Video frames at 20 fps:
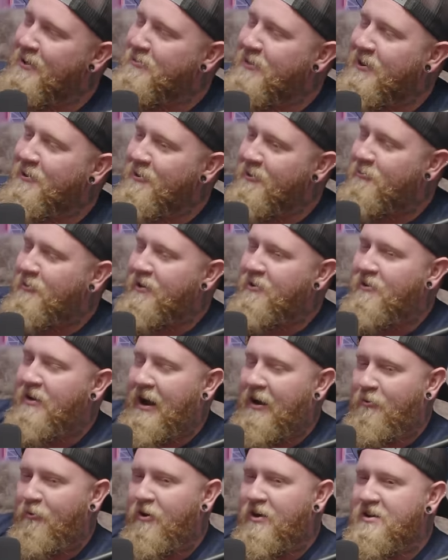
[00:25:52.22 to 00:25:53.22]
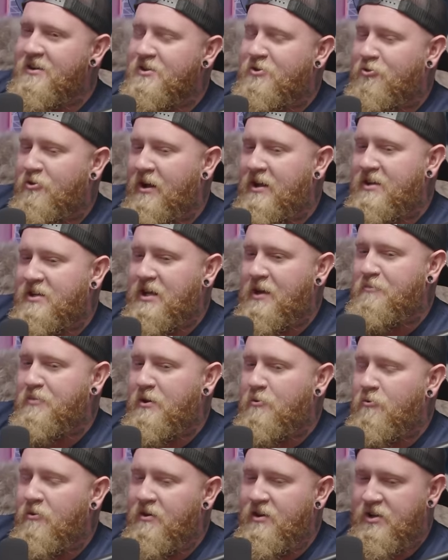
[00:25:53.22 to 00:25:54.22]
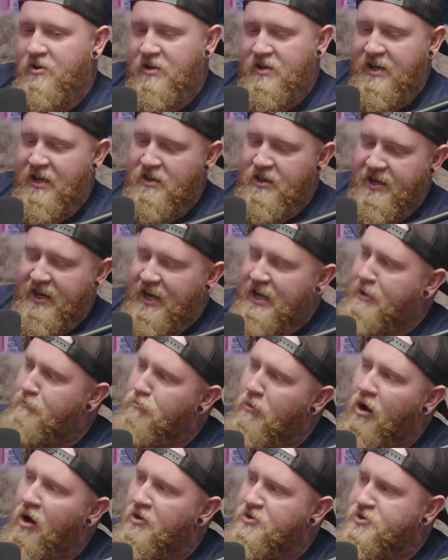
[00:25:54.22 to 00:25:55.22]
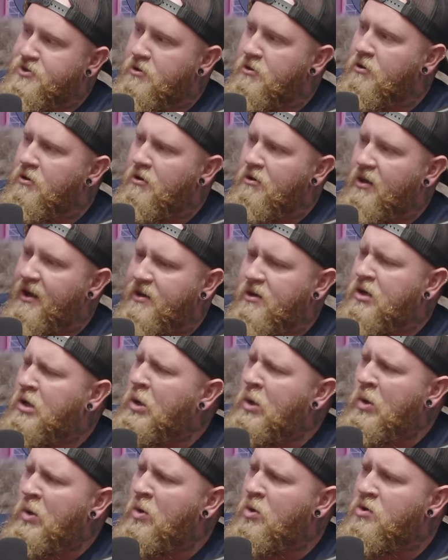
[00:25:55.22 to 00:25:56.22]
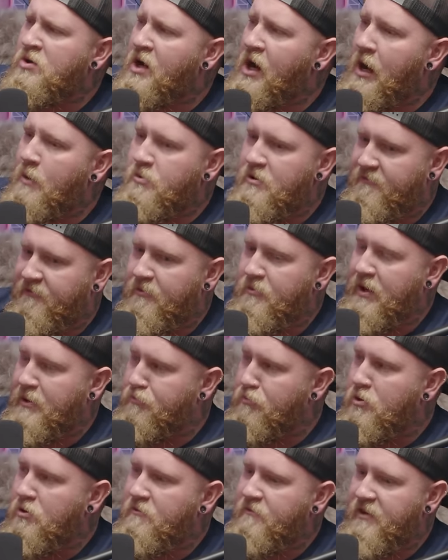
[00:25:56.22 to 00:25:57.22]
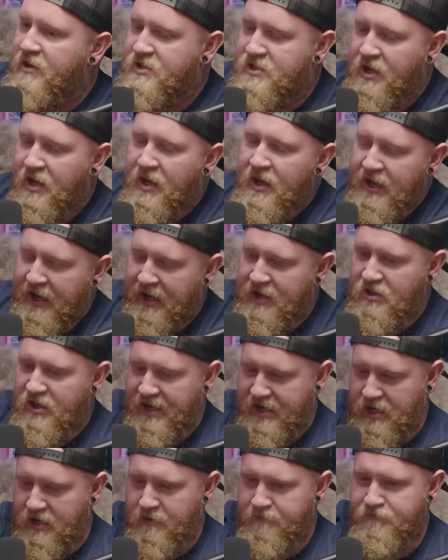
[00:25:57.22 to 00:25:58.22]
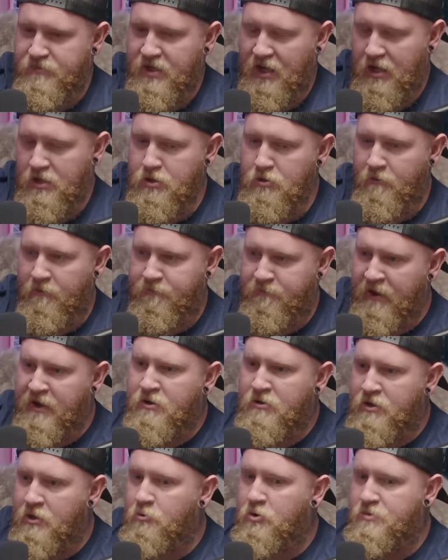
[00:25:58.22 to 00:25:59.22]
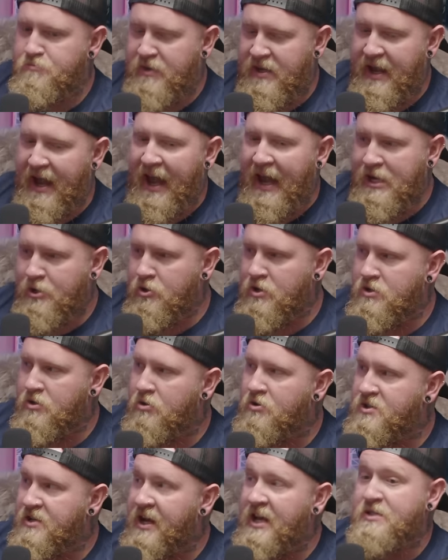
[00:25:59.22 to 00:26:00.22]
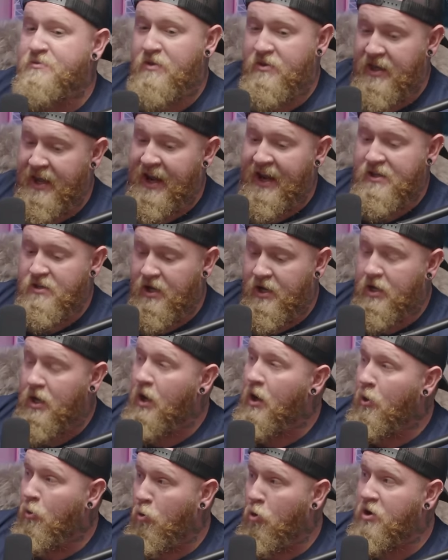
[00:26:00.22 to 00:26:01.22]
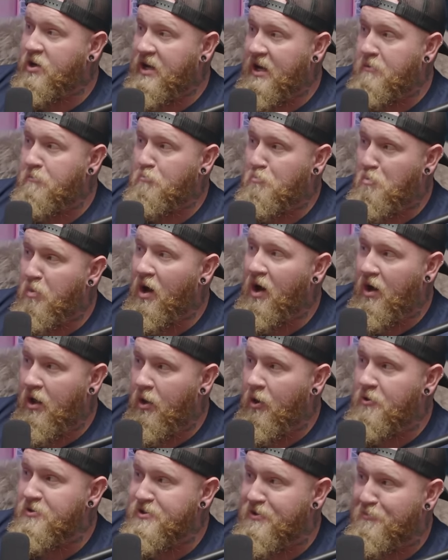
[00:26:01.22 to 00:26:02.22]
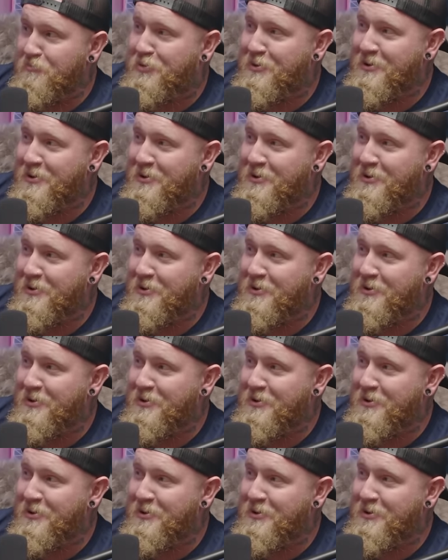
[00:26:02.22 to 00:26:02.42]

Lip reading: Yeah, we were. I wanted to create a company where you could get like any monster or like ghoul, goblin from like movies in like a little figure that would be accurate to their size, but they had like working buttholes and